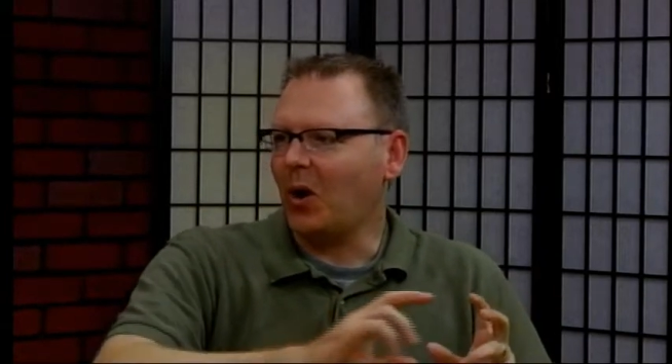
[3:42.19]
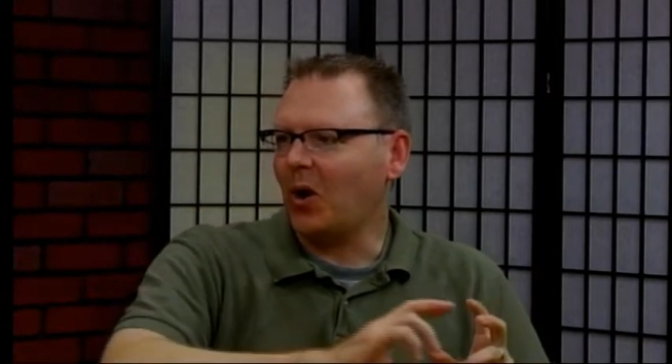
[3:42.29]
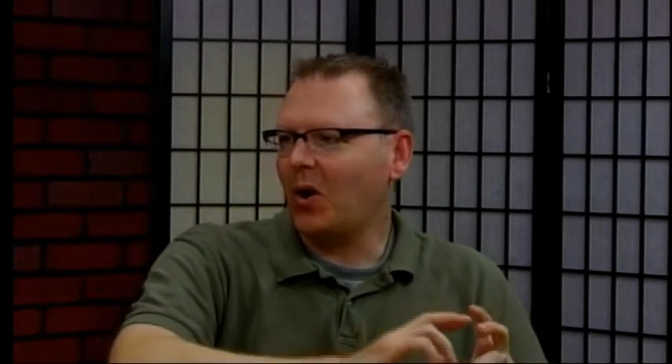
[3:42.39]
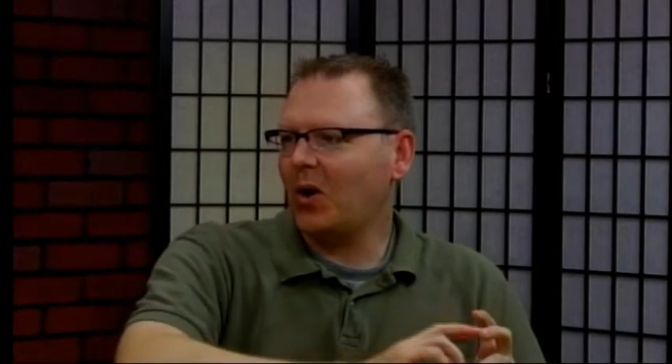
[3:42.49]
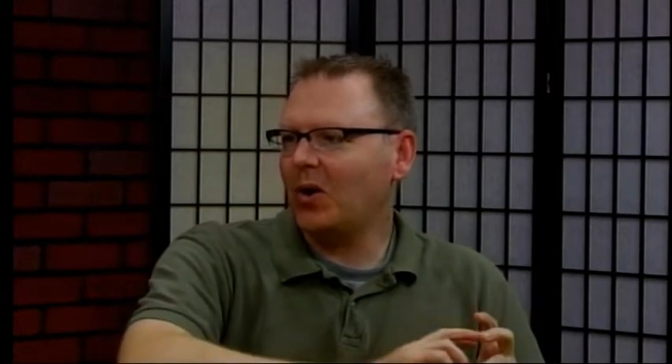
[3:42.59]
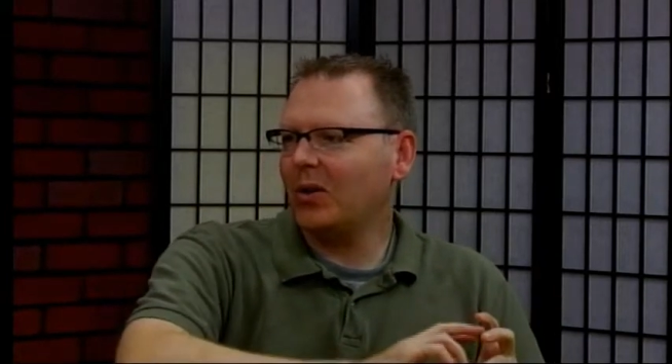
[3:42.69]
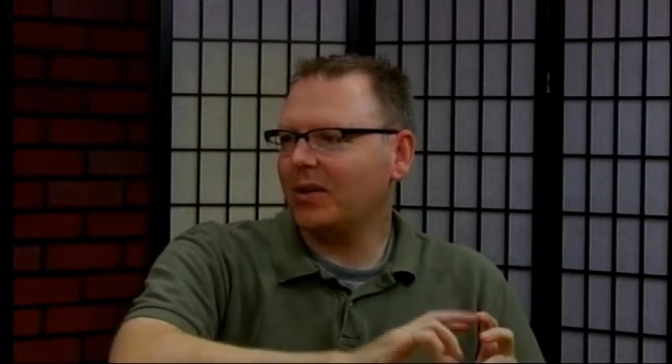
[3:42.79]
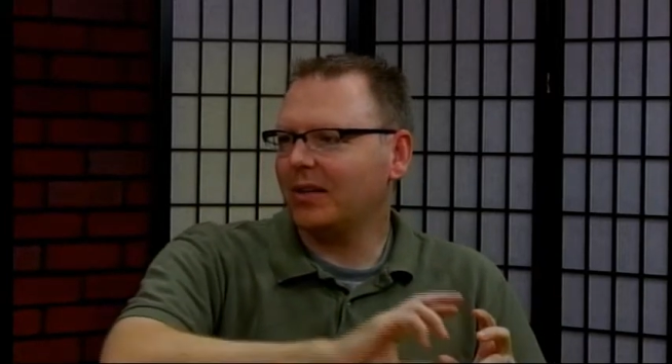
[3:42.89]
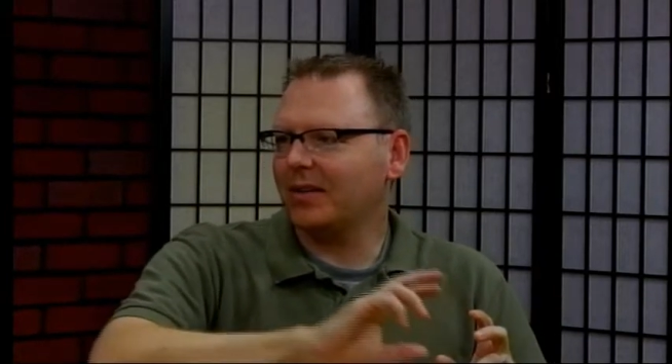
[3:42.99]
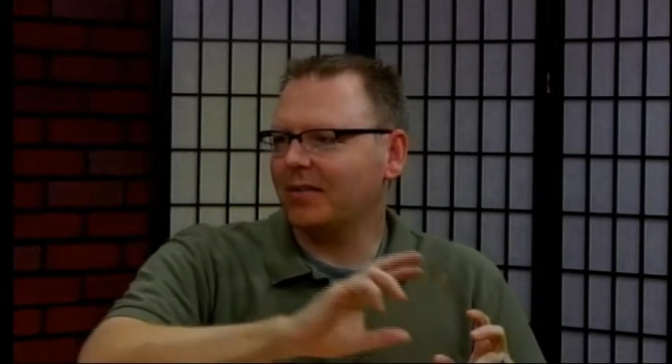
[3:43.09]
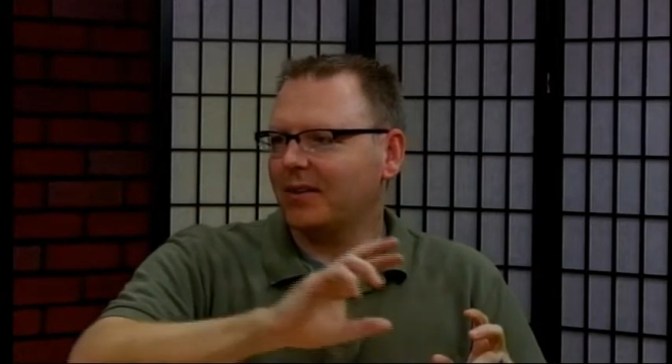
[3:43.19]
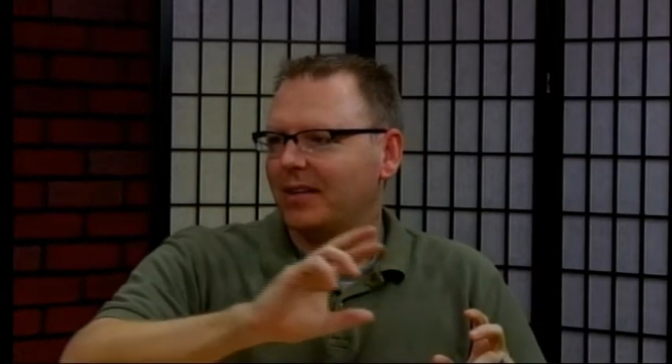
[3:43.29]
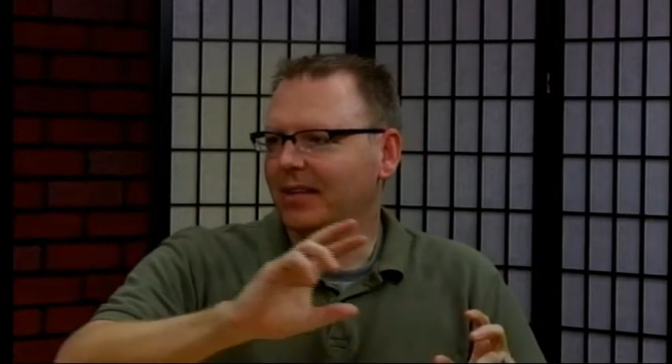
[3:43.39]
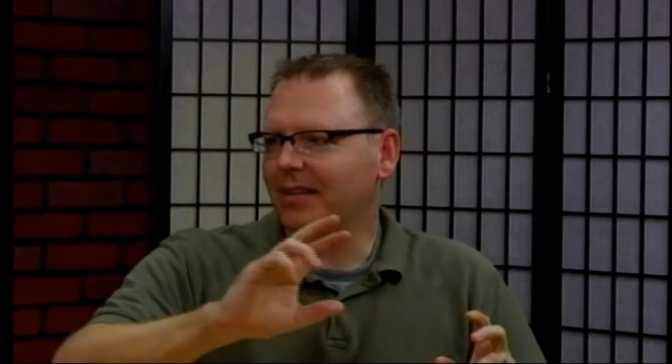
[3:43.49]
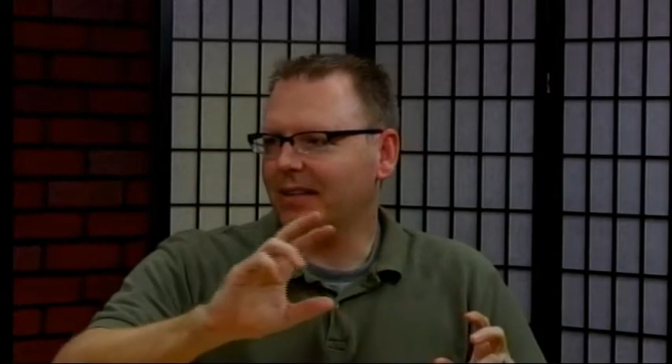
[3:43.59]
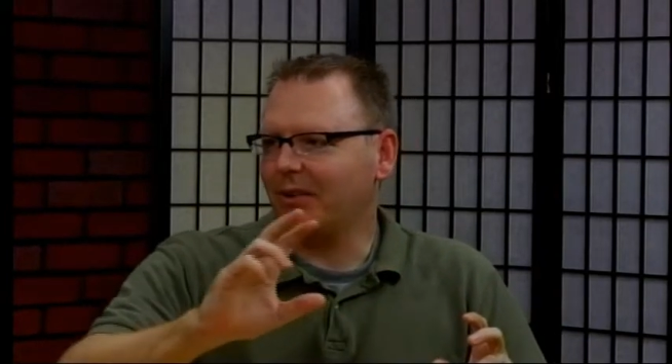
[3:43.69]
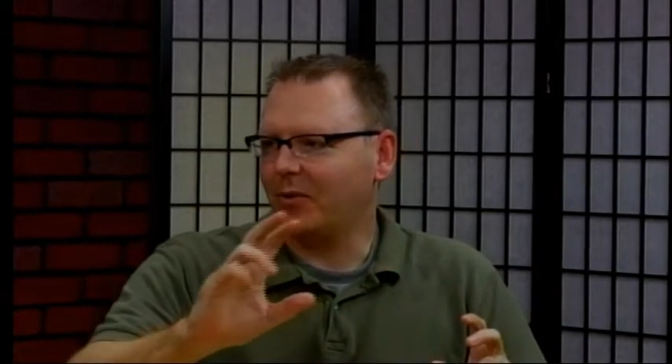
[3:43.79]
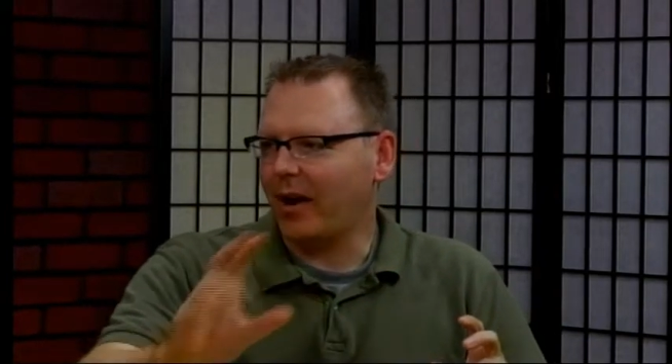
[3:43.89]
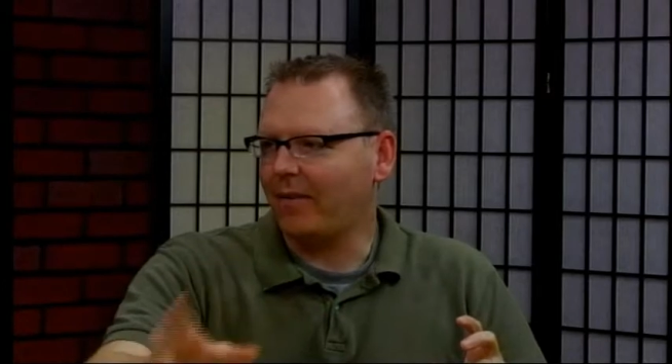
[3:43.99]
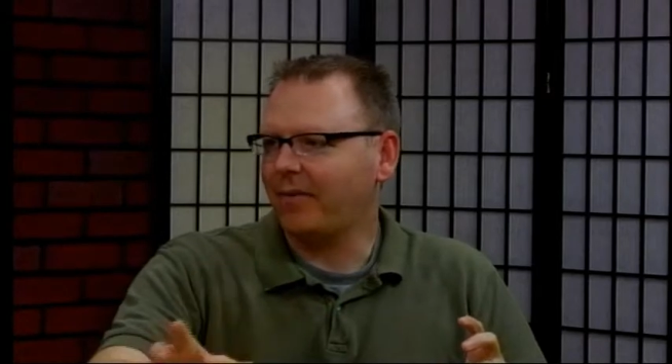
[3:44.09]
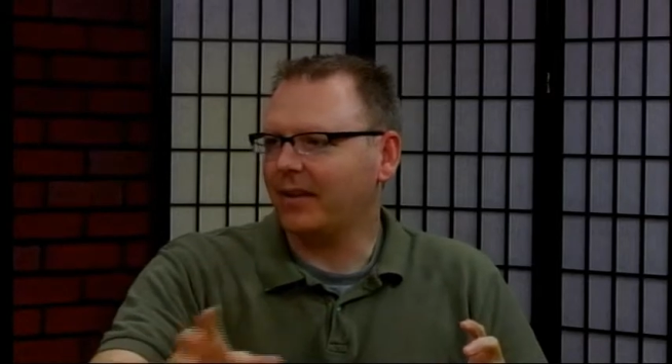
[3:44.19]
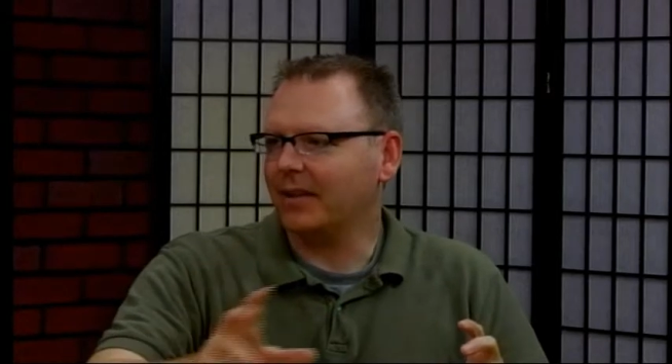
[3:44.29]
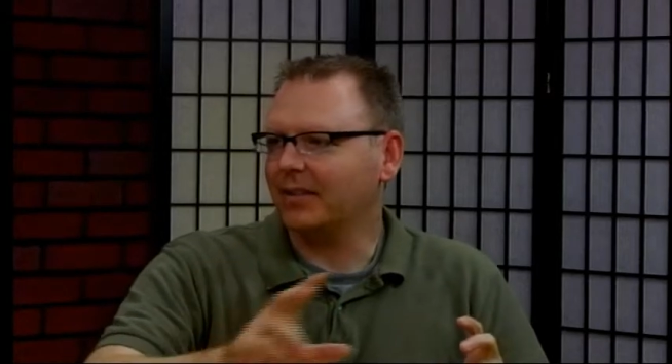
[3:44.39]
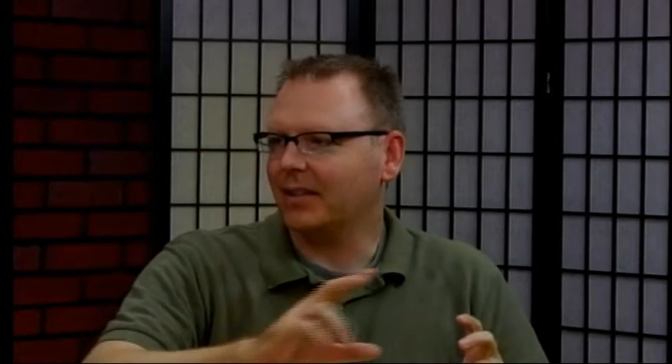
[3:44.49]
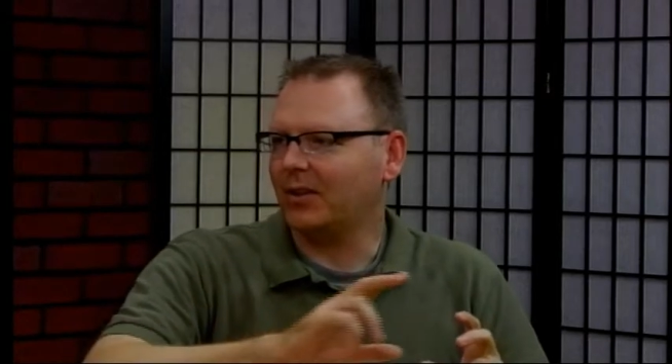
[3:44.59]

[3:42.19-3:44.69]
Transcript: all of the graphics